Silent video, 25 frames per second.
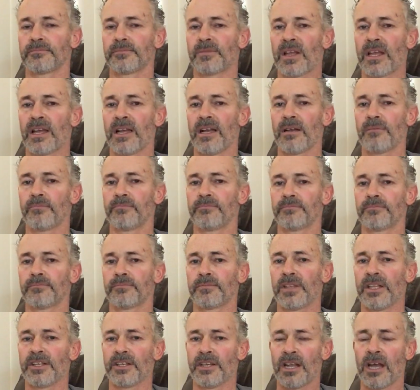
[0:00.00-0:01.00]

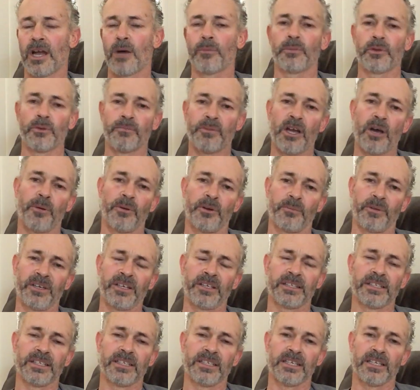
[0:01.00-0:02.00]
help them out a
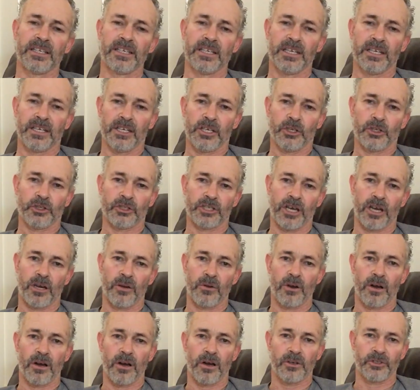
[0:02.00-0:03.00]
bit.
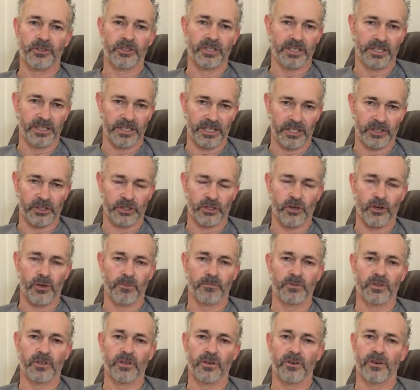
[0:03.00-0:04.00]
So I'll see you next
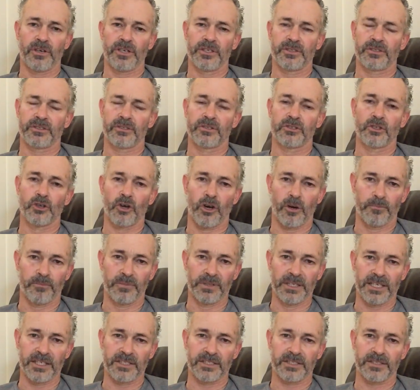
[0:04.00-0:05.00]
time, guys. God
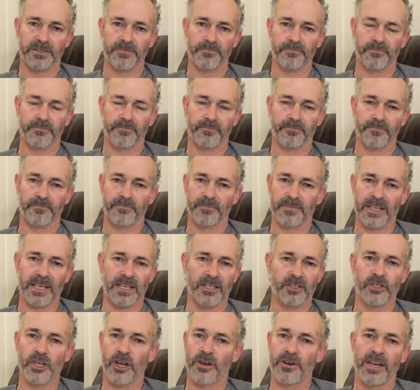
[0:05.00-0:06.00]
bless,
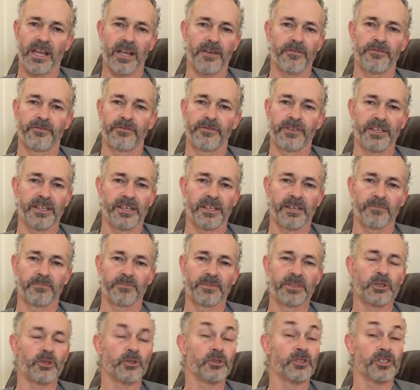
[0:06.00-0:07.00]
and don't have fear,
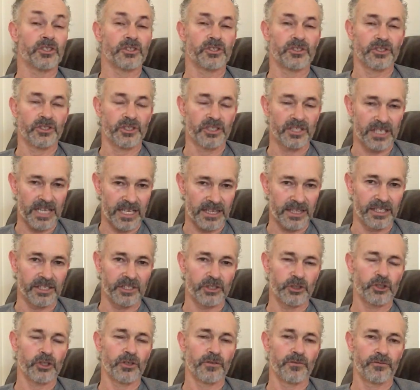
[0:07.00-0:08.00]
because there's
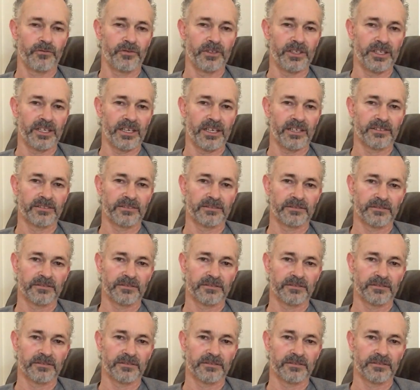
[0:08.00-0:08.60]
nothing to fear